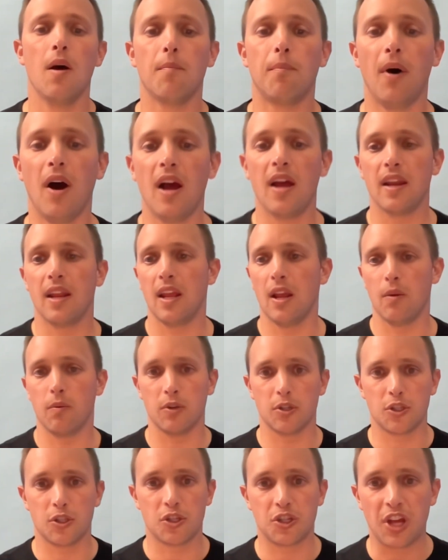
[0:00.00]
but it
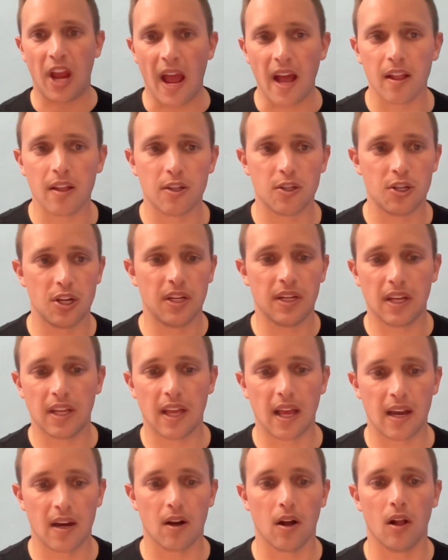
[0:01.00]
was challenging to
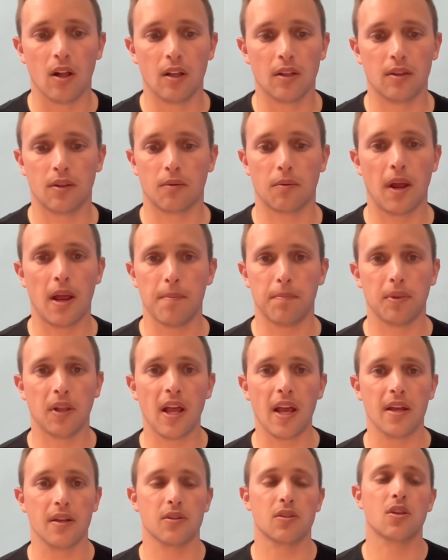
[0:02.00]
get it all in the right
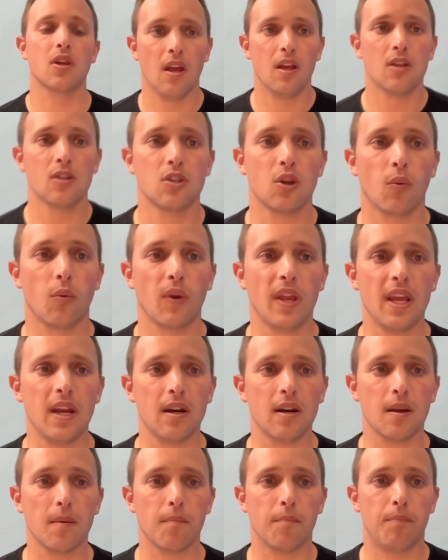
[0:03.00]
place. So we
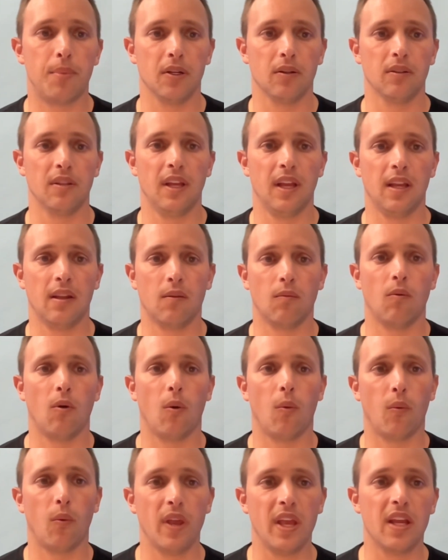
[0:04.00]
ended up building
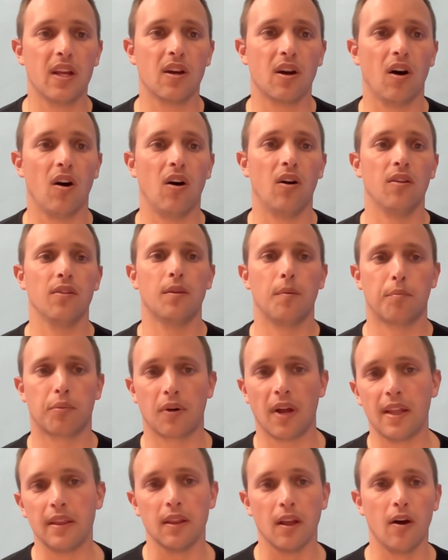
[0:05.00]
what we call the
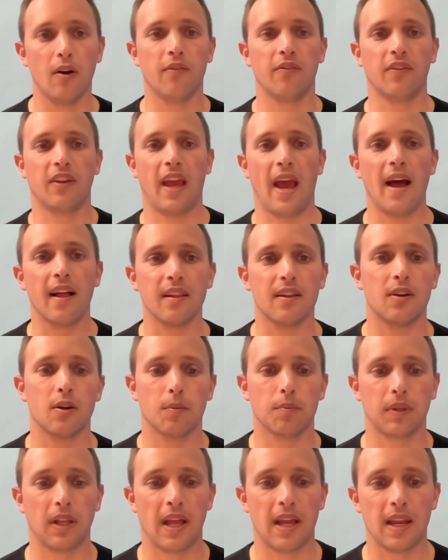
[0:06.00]
Breadloaf Calendar
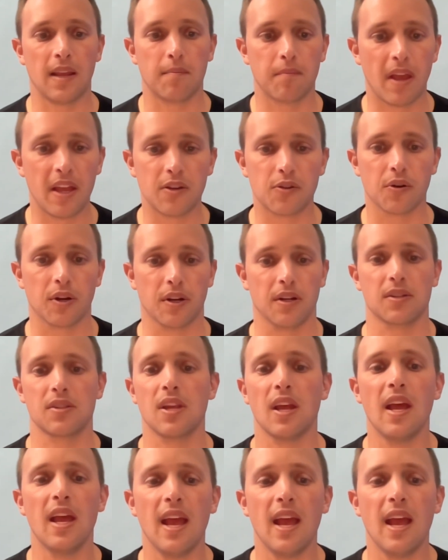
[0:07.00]
Planning Matrix.